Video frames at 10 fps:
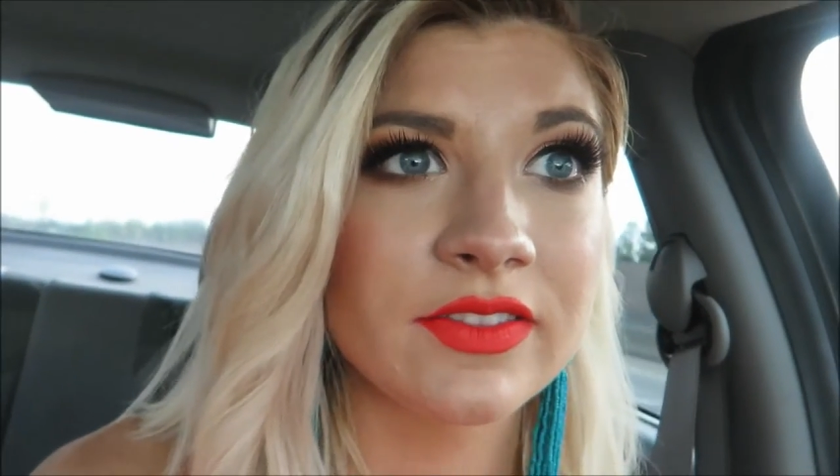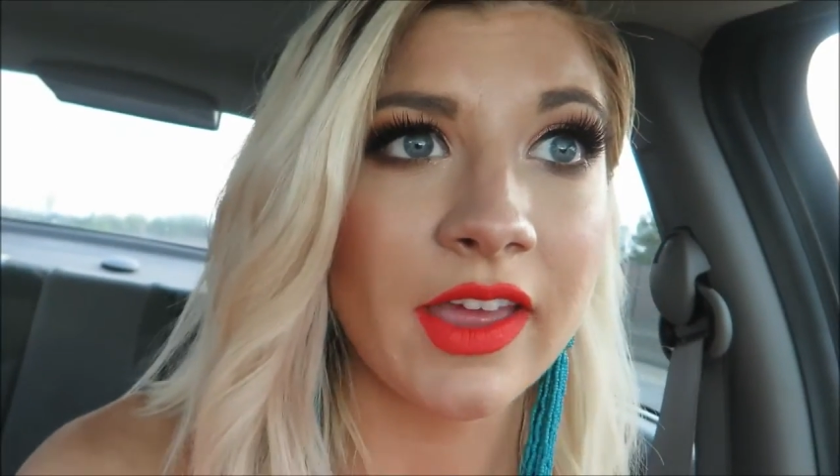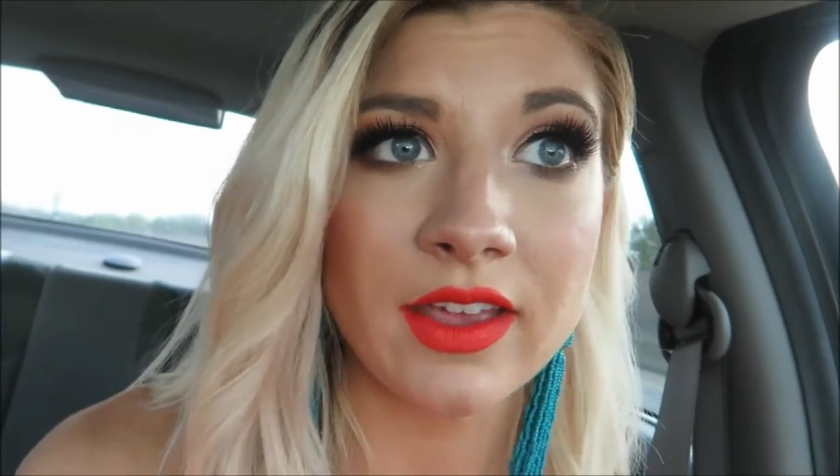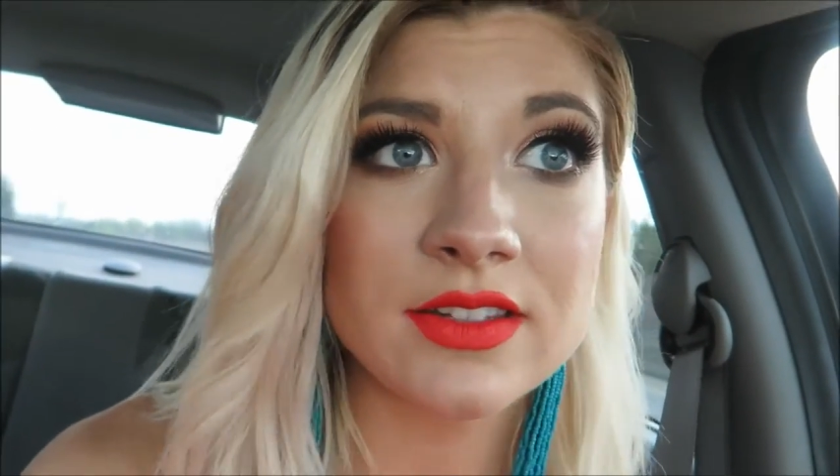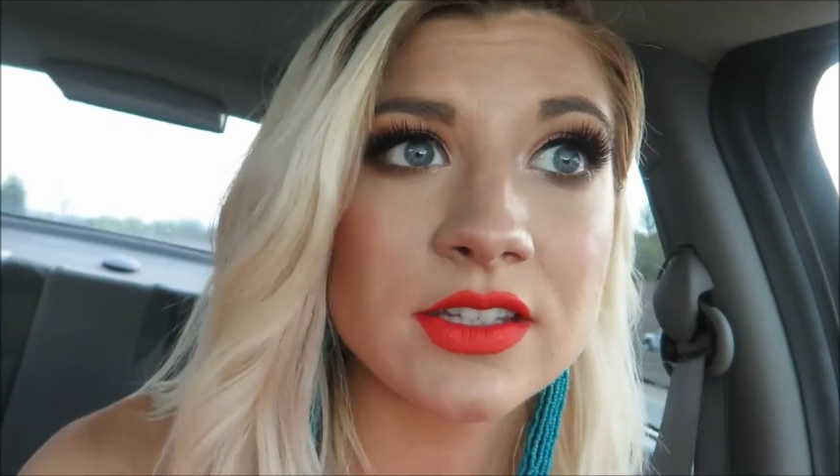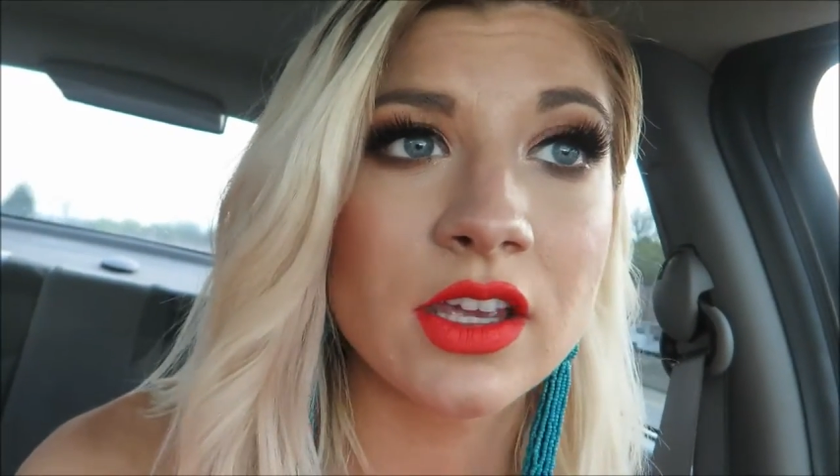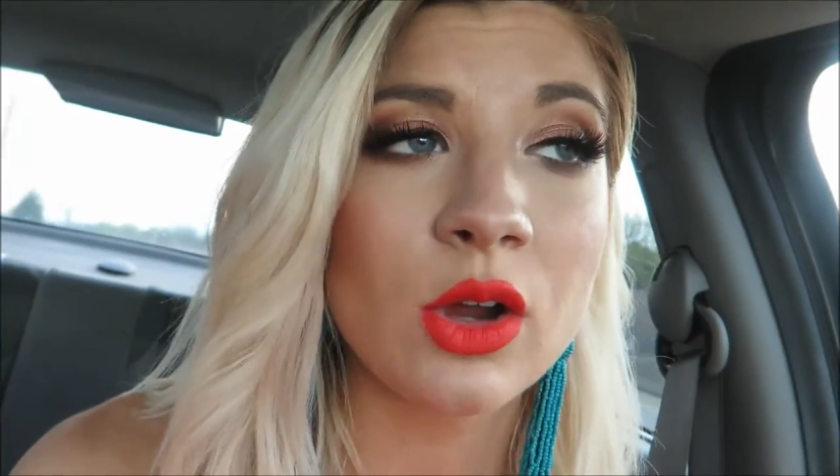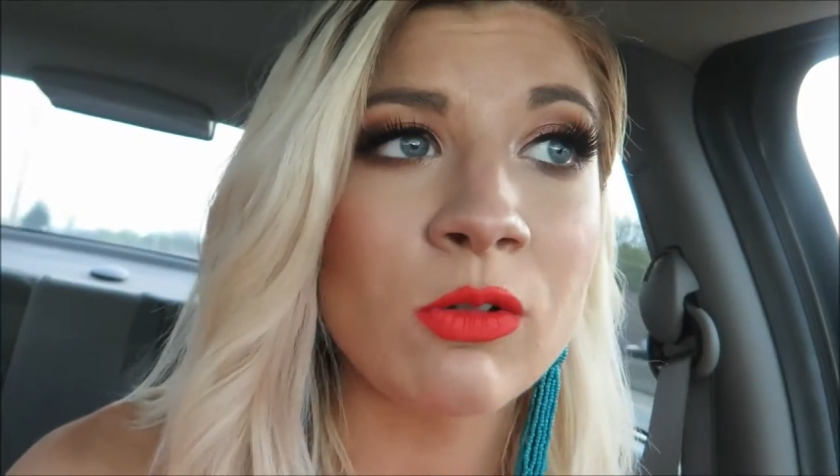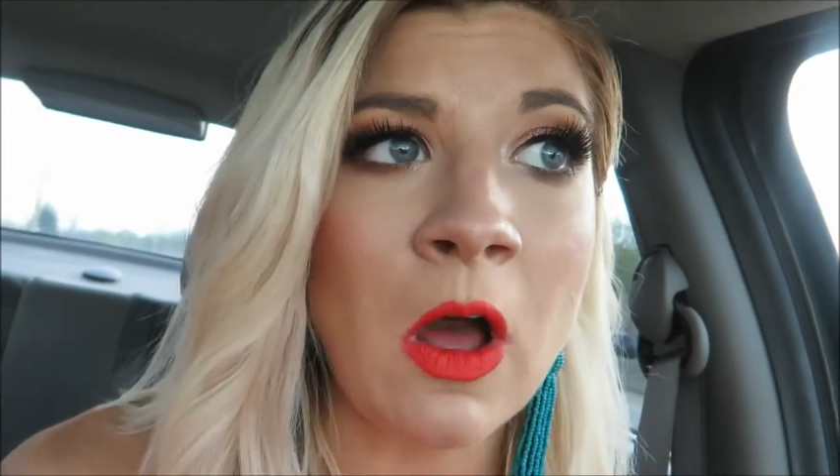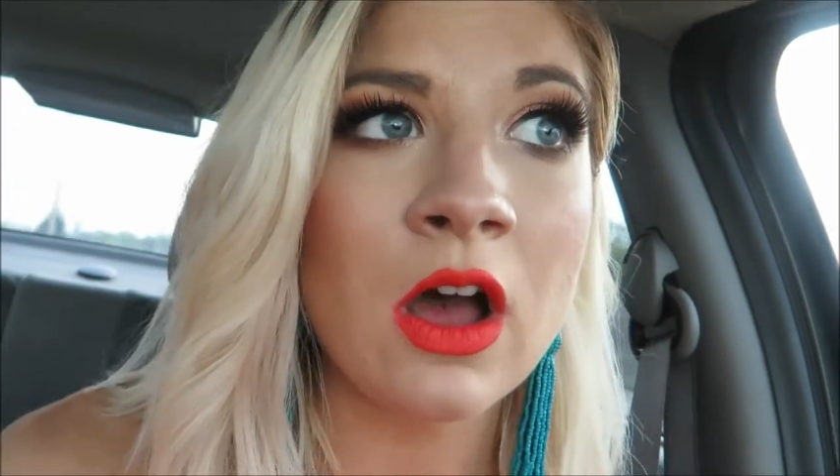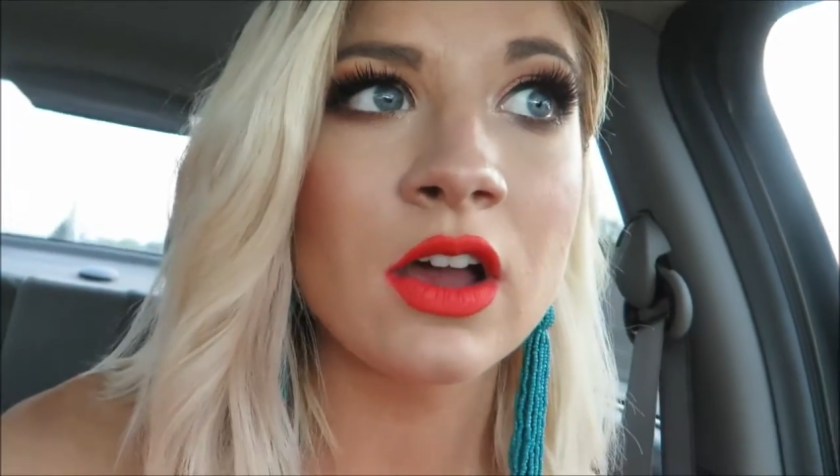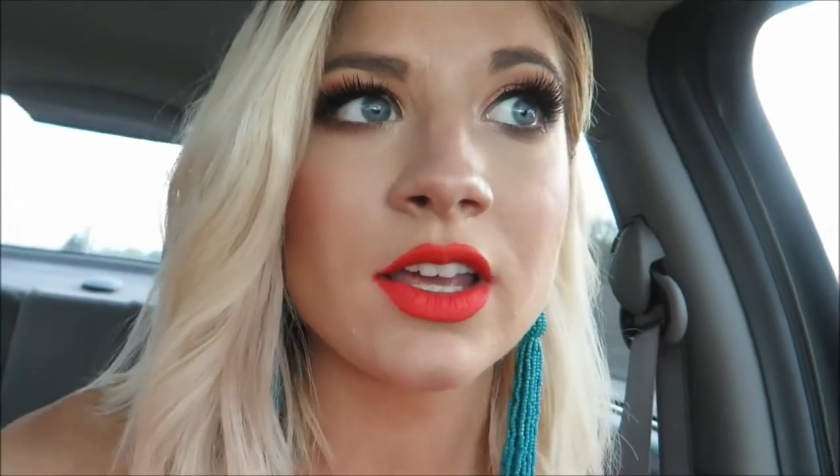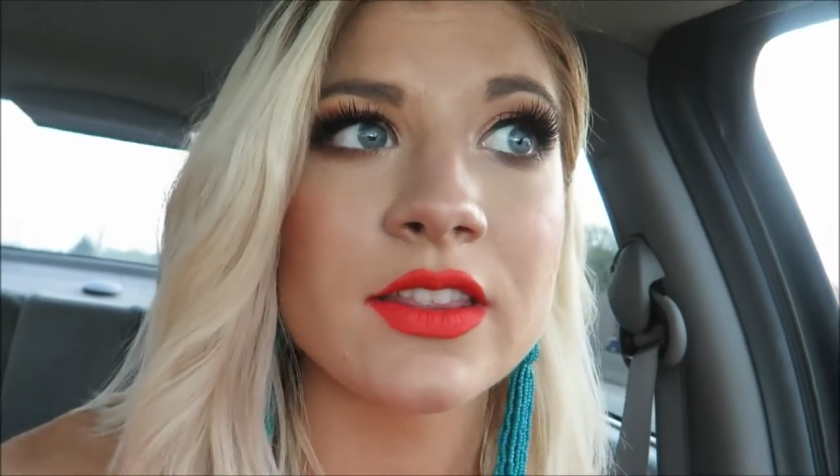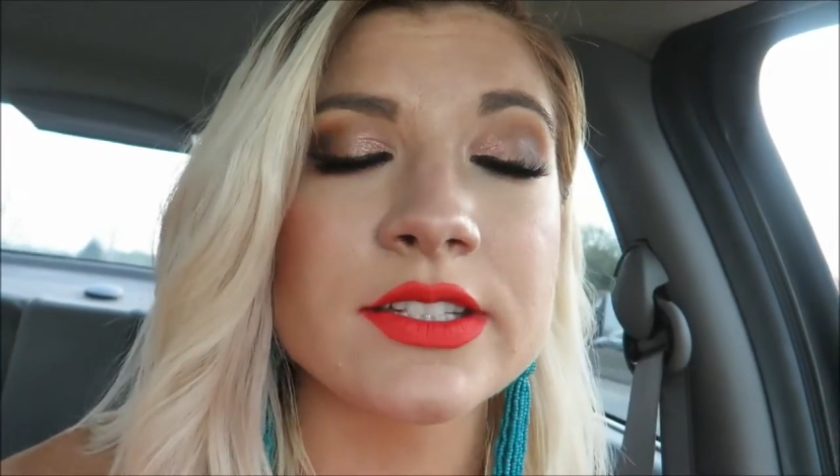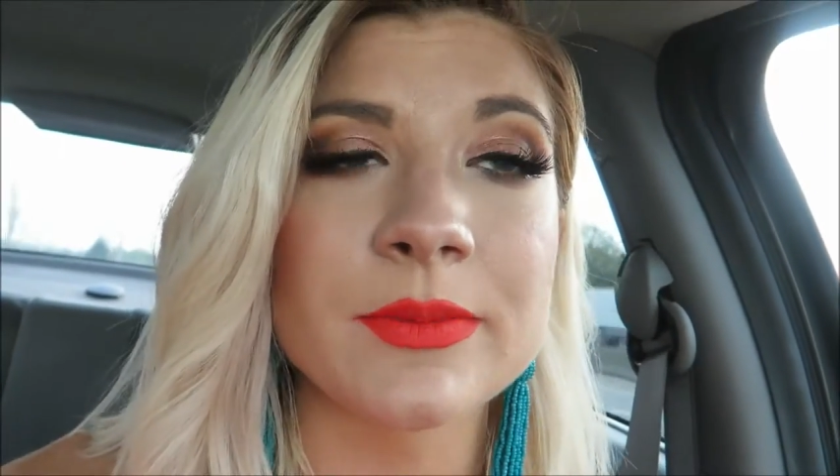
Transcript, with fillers: things can go wrong, and